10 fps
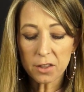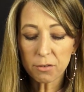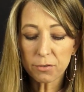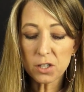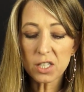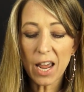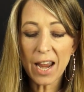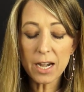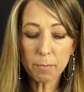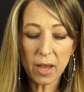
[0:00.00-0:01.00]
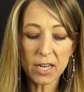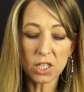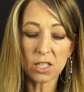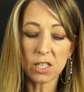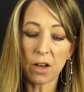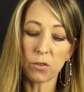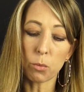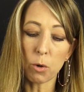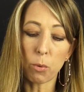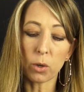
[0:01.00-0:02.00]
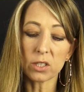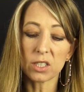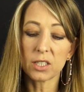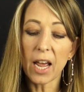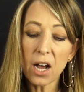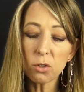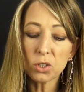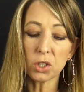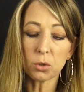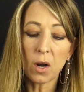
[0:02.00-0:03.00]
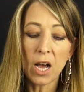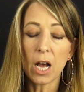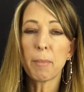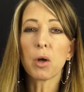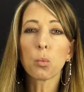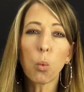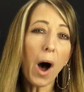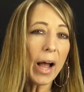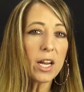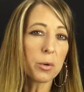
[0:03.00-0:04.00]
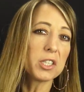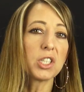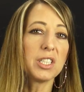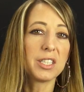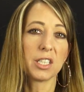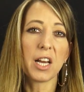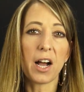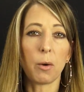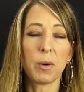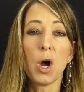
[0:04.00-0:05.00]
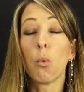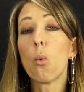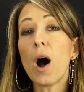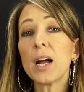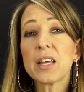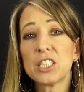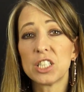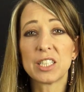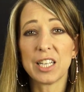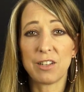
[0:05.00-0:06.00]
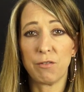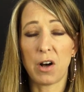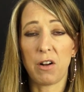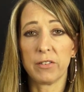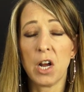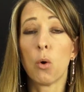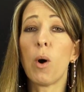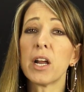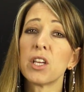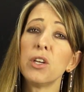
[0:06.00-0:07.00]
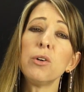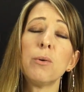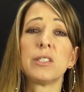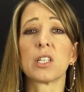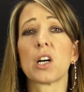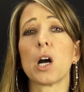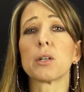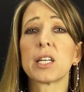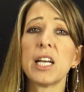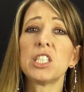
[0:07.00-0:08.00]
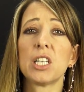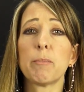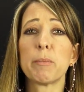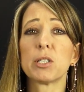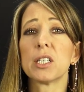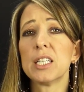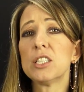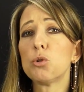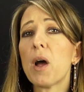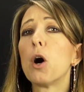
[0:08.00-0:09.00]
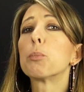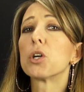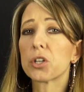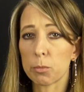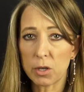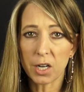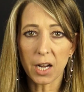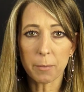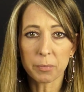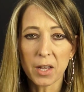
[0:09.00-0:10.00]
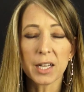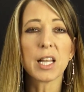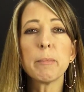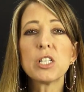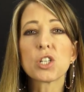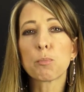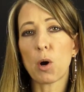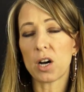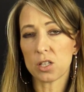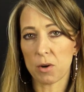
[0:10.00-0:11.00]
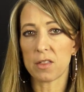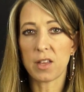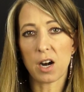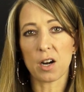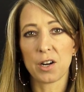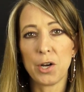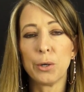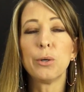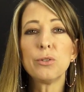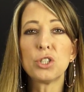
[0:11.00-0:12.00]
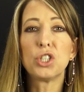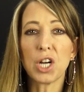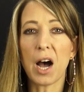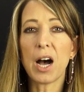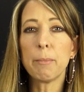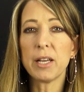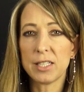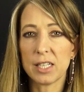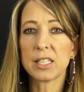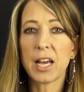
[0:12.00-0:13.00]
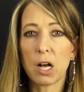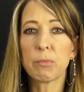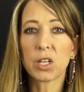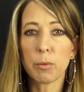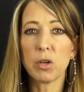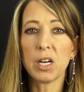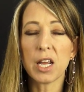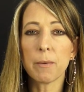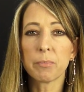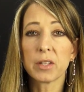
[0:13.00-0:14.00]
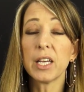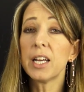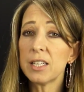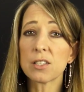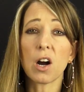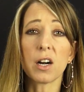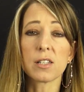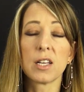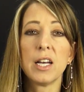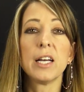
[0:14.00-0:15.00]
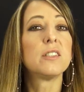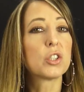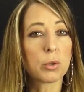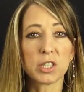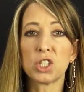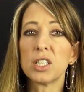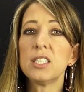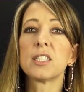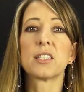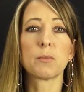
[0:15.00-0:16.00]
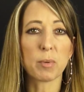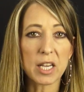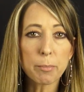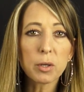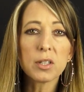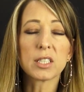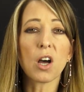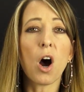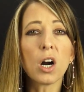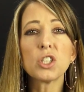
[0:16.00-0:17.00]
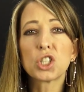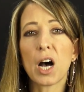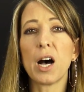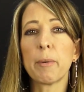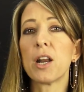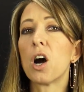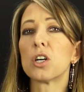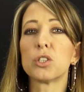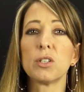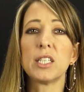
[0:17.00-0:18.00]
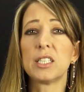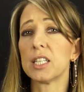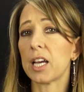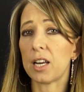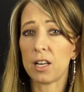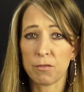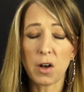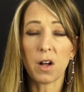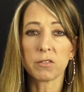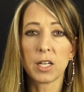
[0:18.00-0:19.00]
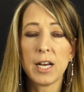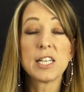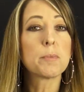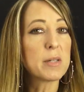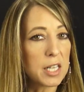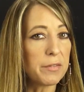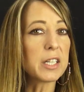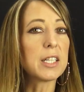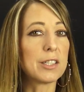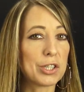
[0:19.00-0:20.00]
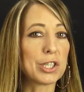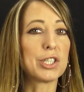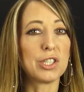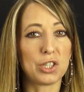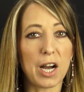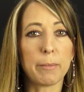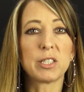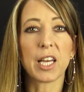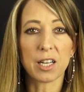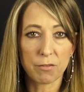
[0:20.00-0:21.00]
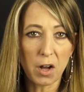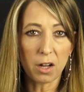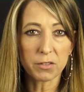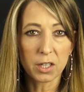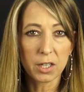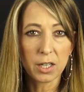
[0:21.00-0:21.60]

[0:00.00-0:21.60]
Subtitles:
Now, the first 8 pages of the reports tells you about why Christians should help, why they should get involved, why you as a congregation member need to help your community. Let me just pause right there. Whose job is it to help the community? It is ours. It's Christians, it's people, it's our job and our duties to get involved, specifically the church's job to get involved.